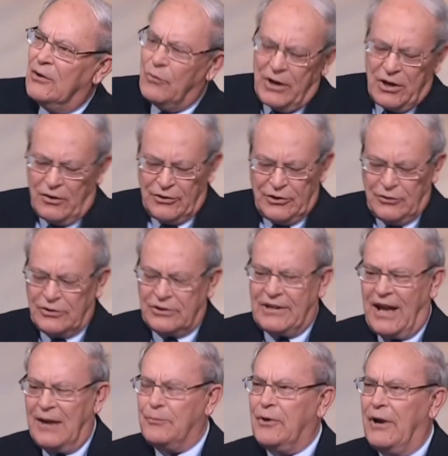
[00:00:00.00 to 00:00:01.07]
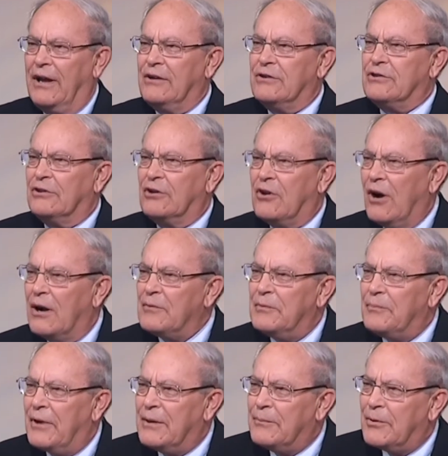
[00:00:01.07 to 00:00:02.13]
We don't use typewriters and
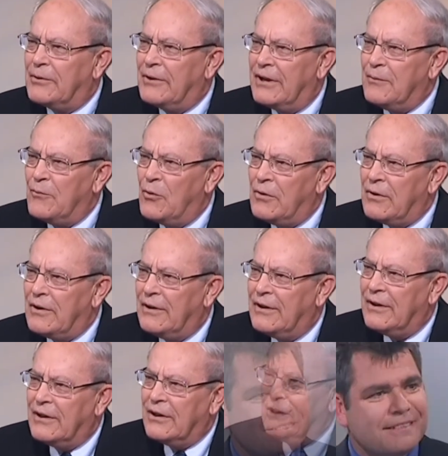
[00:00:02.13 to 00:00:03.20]
carbon paper anymore. Mm.